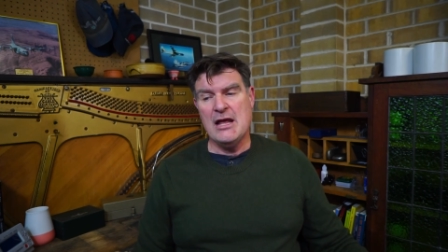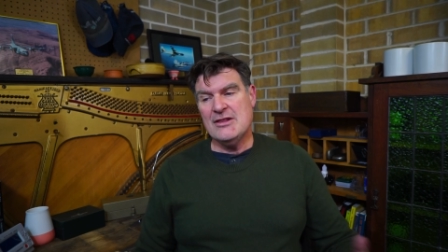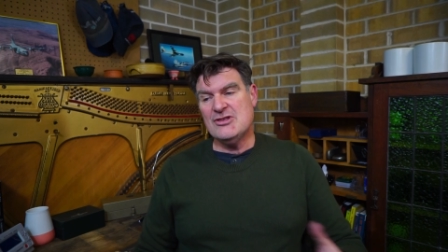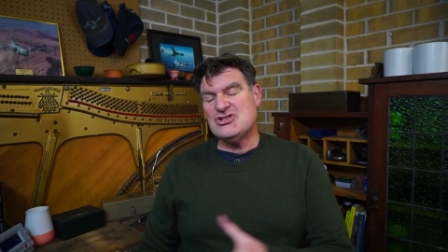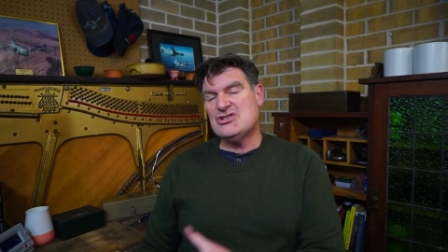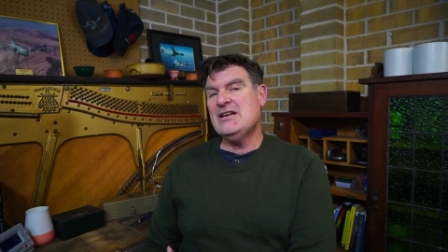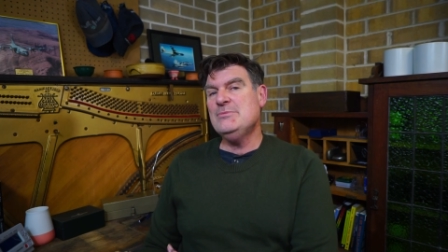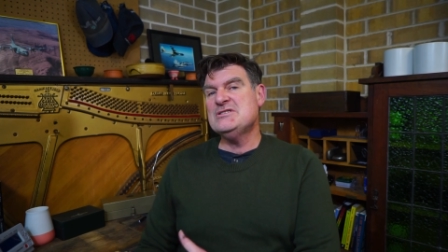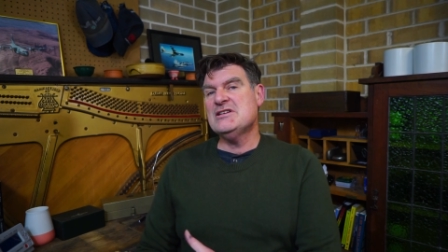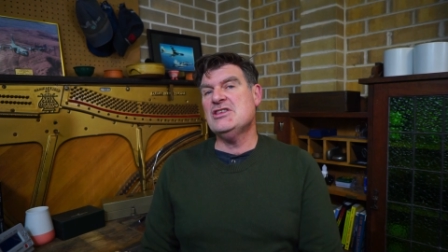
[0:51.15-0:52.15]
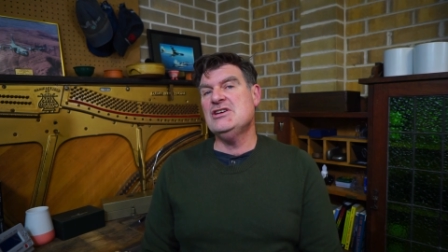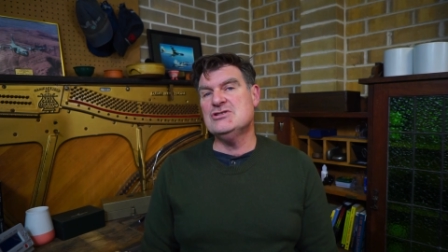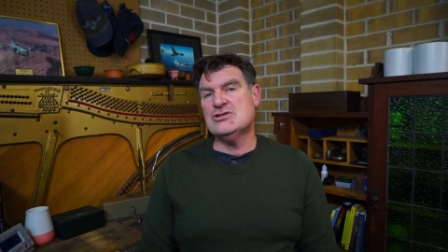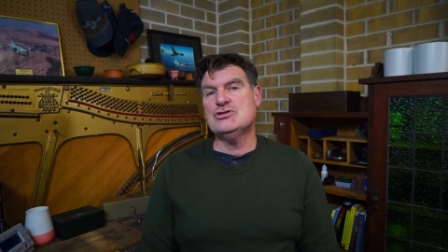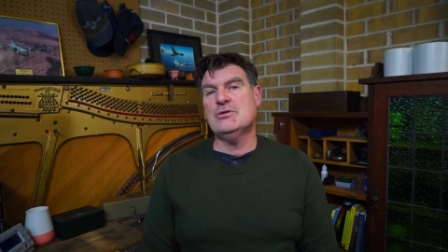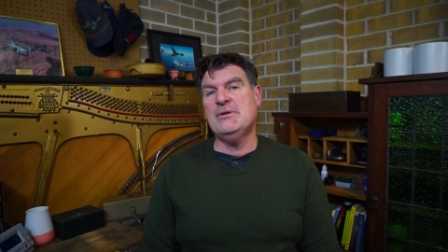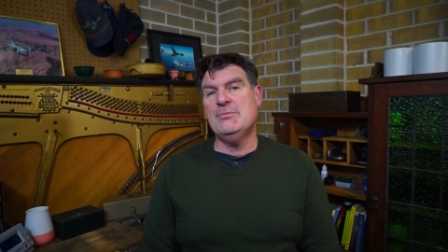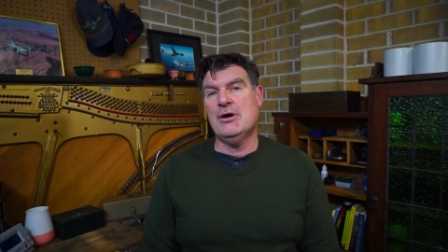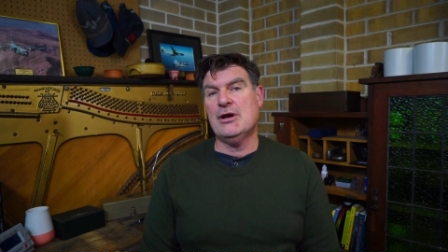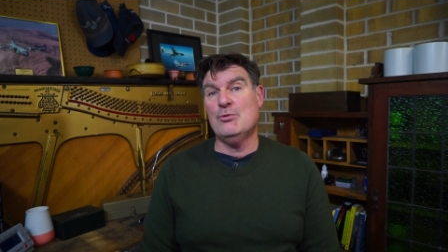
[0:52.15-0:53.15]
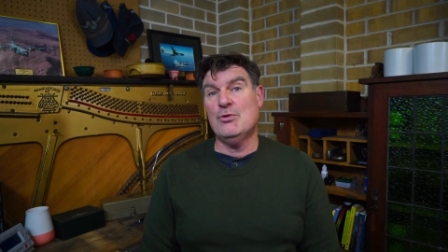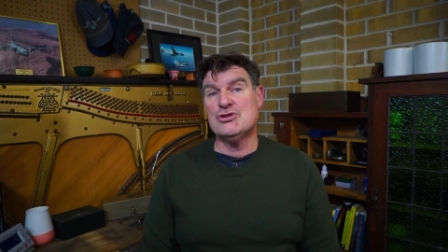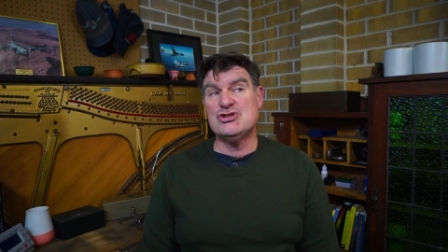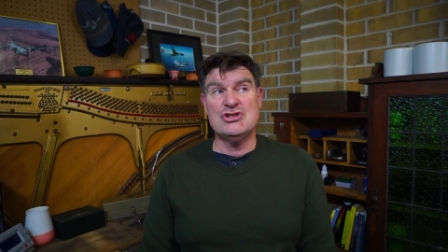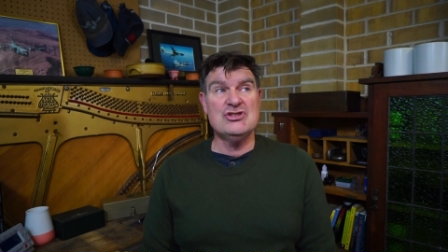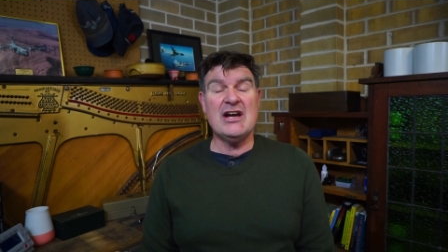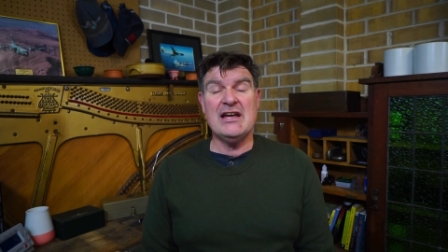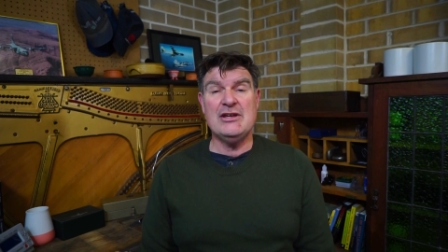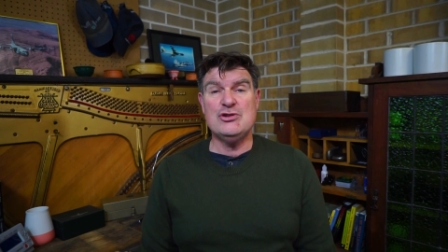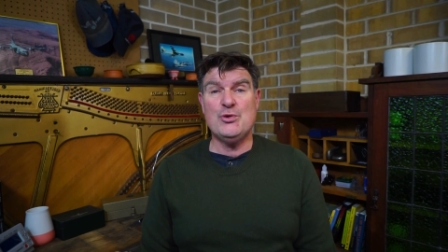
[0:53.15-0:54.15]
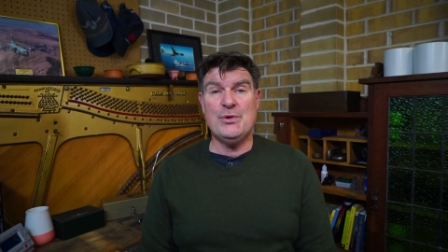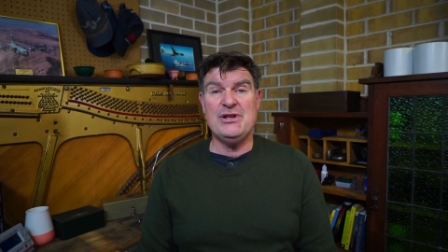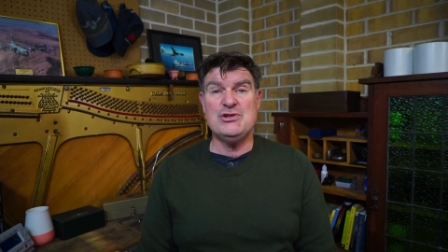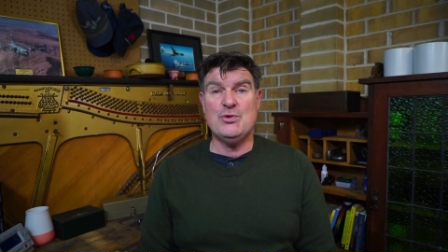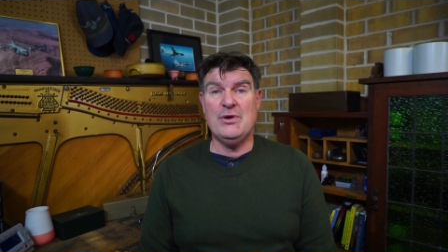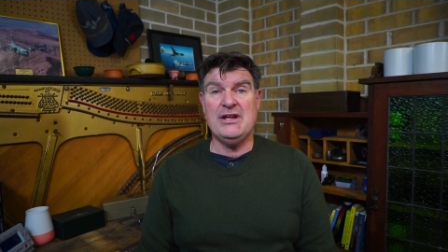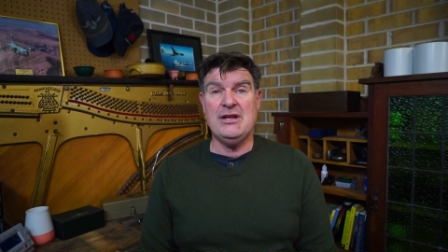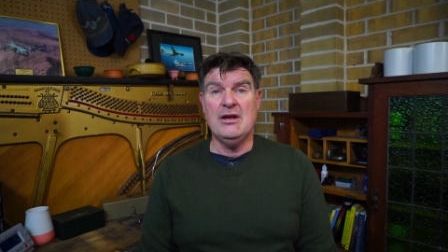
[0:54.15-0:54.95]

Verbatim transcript: the same as the things that stopped me buying a watch today in 2020